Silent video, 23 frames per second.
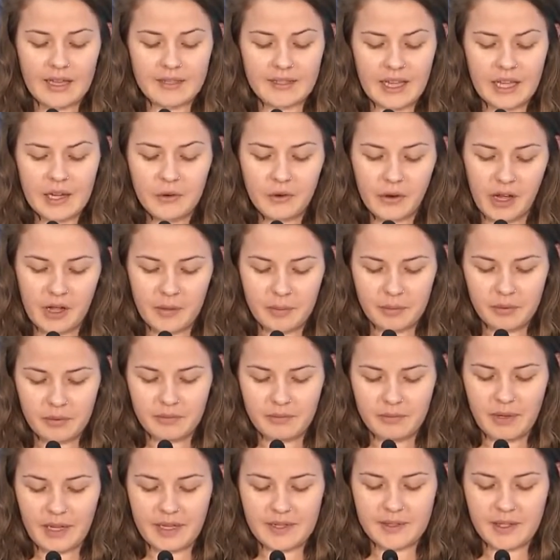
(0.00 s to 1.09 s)
As I grew up,
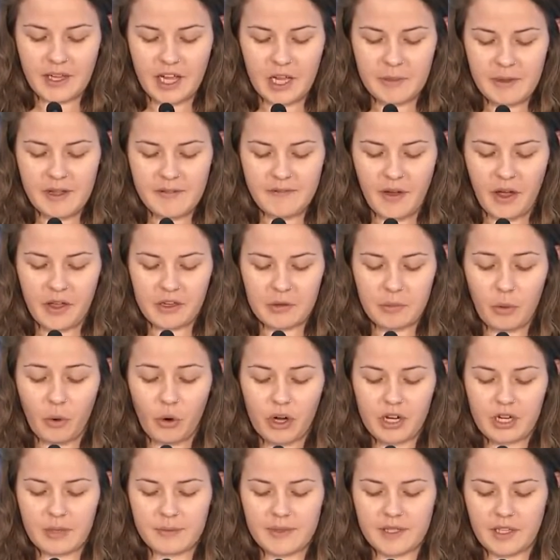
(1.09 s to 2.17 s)
I saw how my father
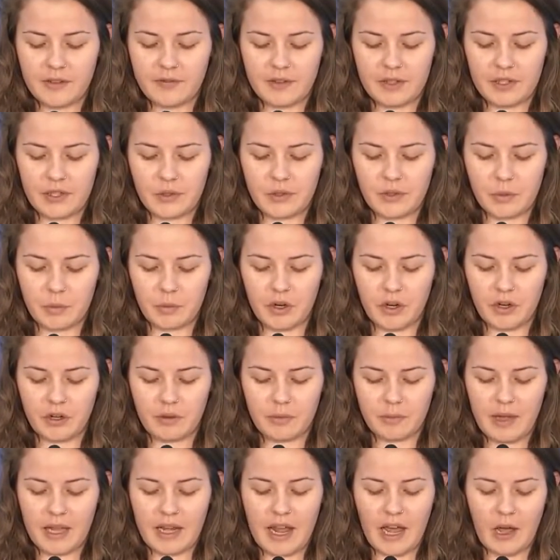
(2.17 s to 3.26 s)
poured himself into his
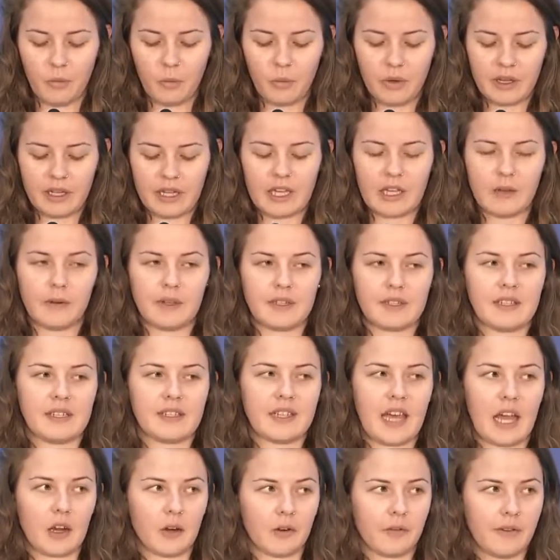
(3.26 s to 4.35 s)
work and how willing he was to
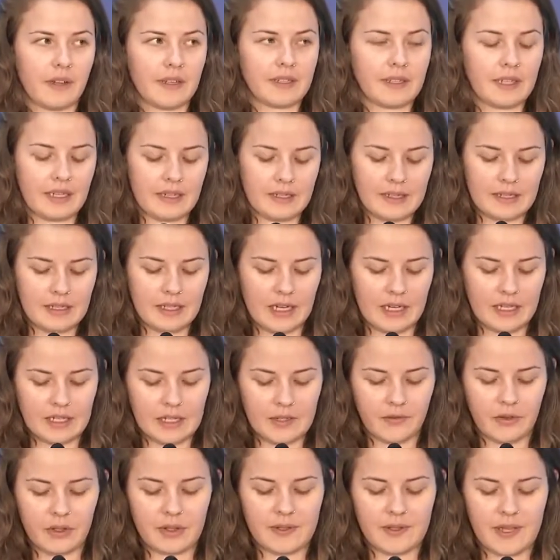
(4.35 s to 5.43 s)
sacrifice his
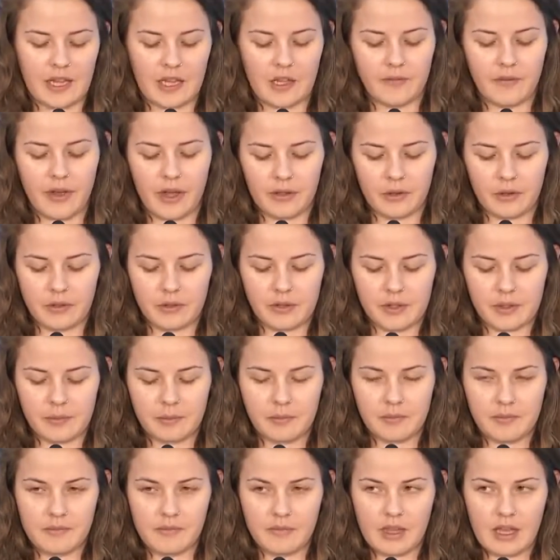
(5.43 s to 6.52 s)
needs for the sake of
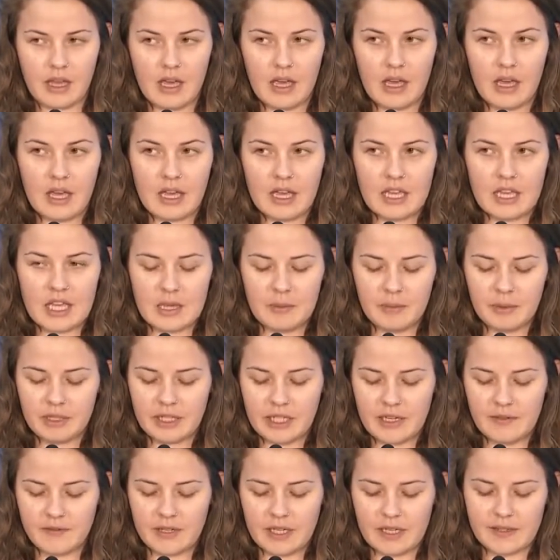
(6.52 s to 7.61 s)
others. He
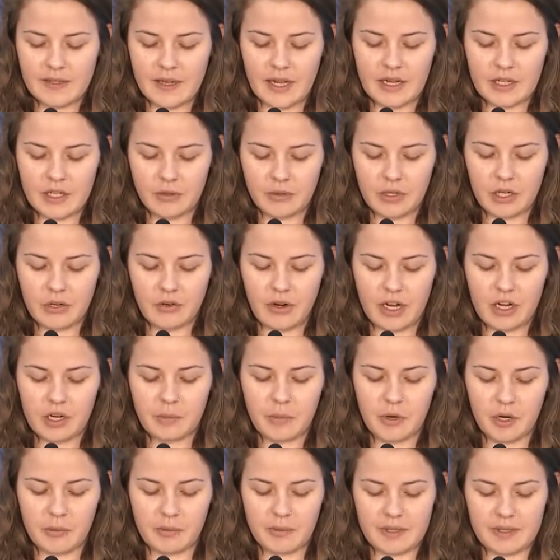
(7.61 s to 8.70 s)
believed, as I do, in a
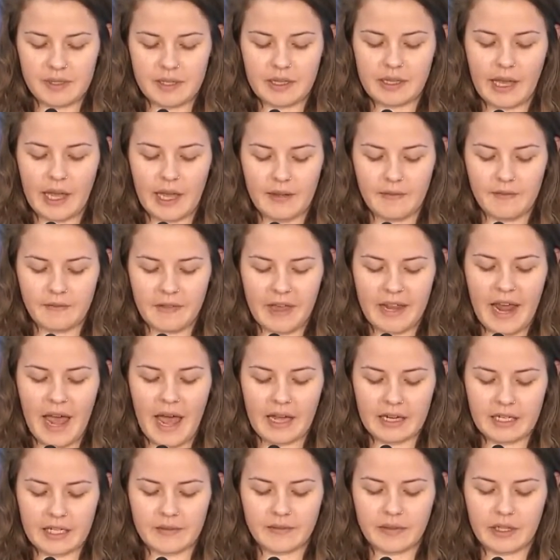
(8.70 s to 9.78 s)
greater purpose in life and
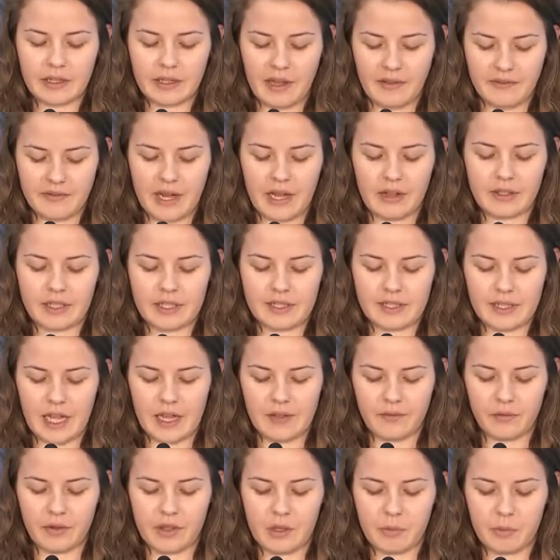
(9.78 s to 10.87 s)
actively lived out his
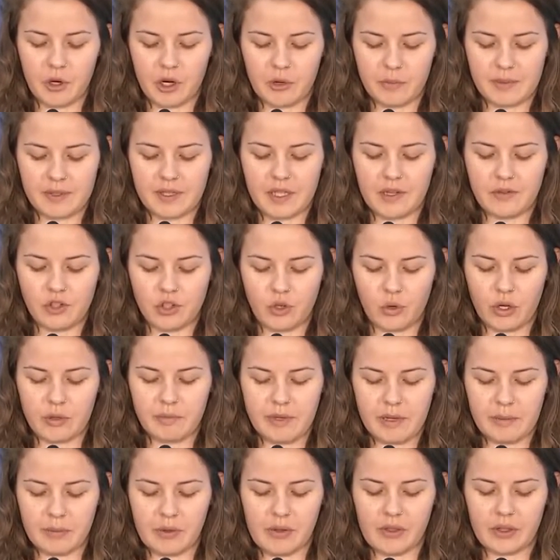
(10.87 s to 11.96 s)
life with the purpose of
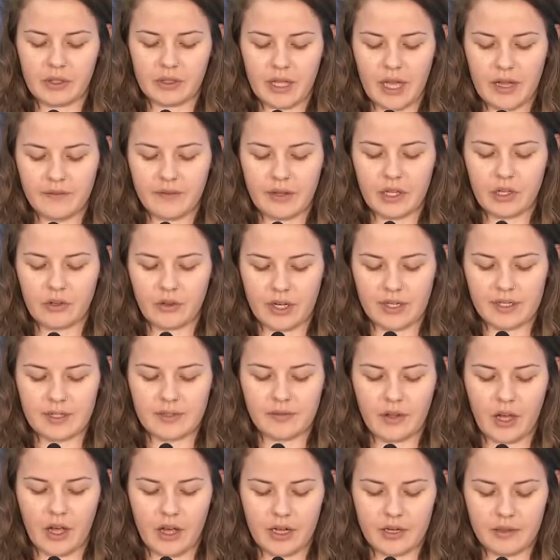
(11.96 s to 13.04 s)
showing people the love and grace
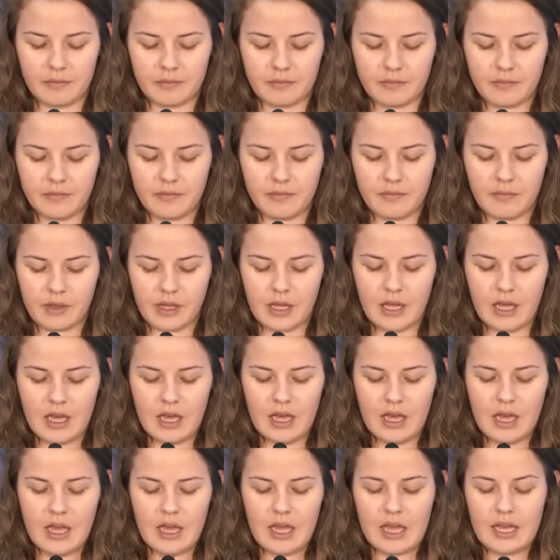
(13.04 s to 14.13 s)
of God.
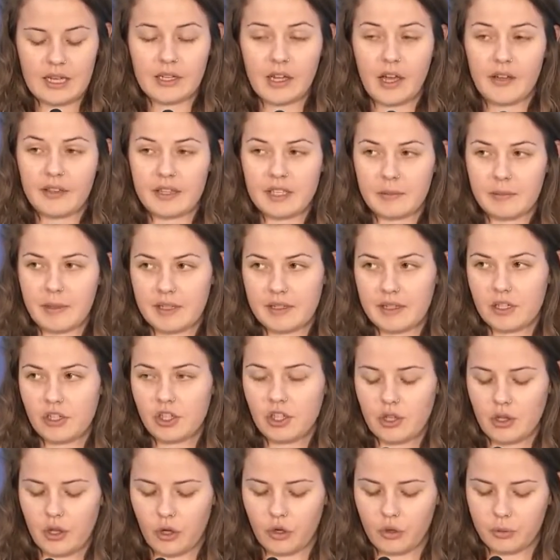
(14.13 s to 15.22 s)
He taught this
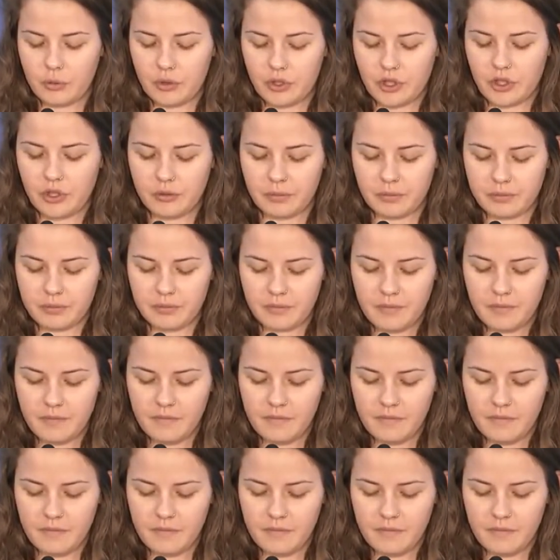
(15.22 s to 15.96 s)
message in the home, too.